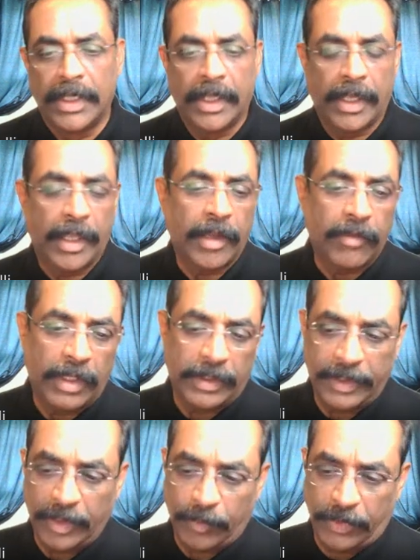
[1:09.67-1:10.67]
I have
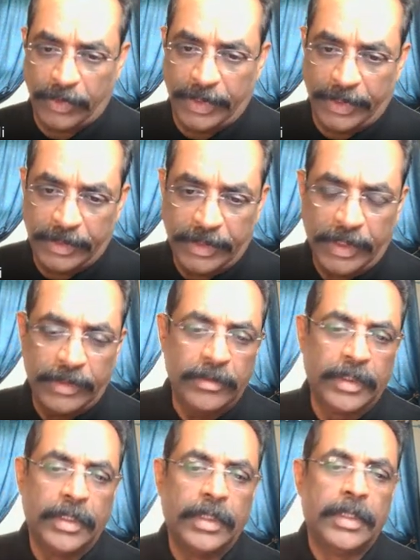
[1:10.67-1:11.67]
already uploaded. Then
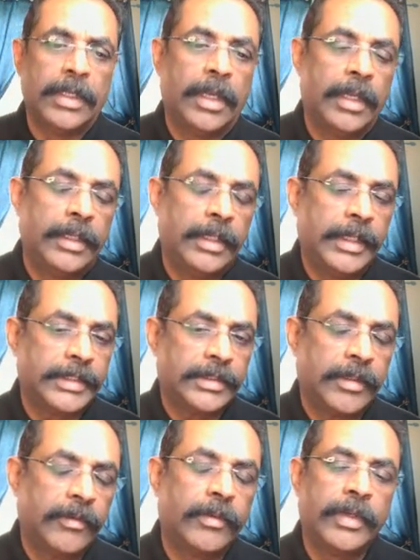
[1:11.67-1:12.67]
and later
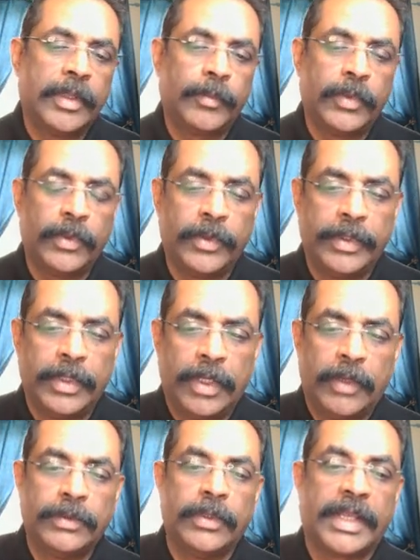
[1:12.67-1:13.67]
I'm going to upload
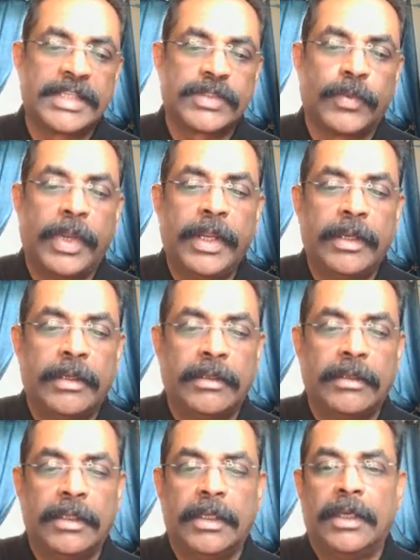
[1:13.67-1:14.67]
how to
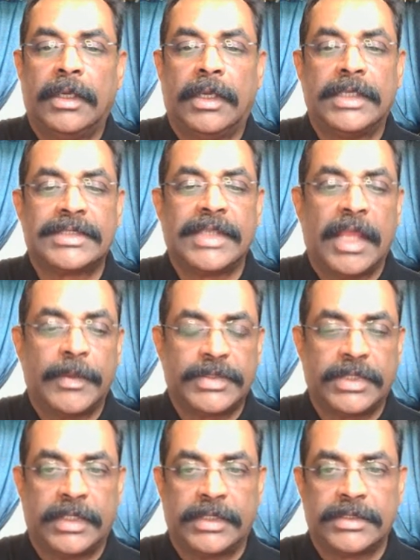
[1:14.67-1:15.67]
expire
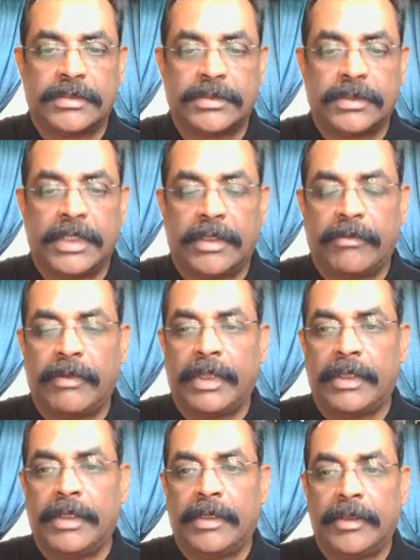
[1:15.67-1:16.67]
snapshots, so that
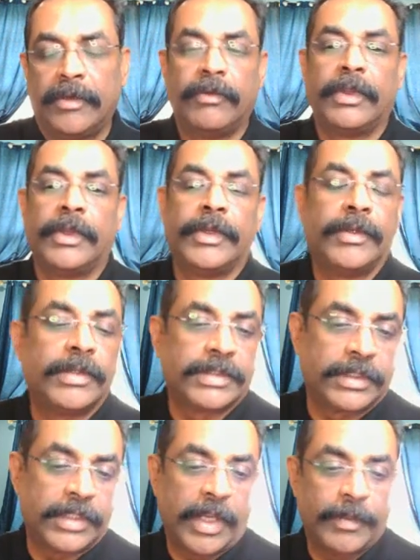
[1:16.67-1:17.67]
way then we reduce
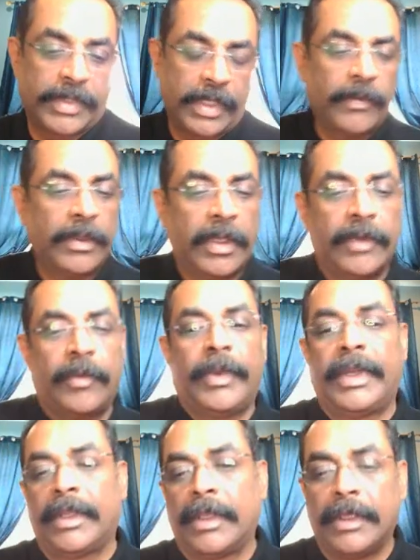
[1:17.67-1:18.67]
the time travel,
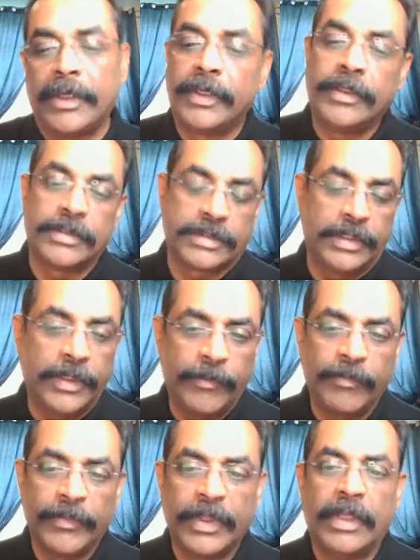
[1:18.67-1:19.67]
automatically reduce the
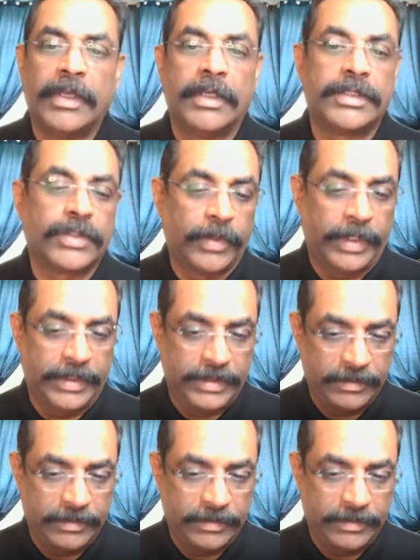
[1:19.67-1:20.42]
storage.